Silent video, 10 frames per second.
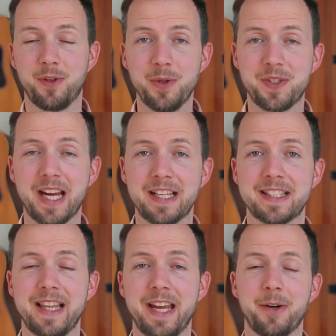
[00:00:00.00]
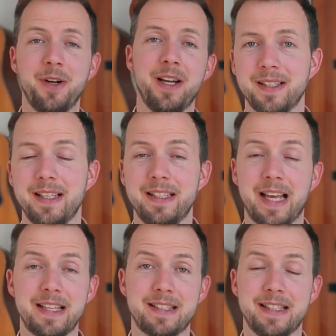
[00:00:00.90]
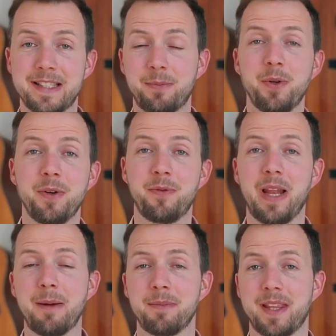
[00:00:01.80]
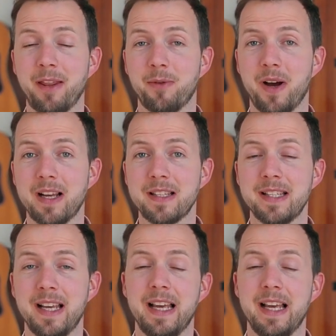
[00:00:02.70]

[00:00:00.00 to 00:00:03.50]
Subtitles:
seconds later, it has this beautiful app done for us.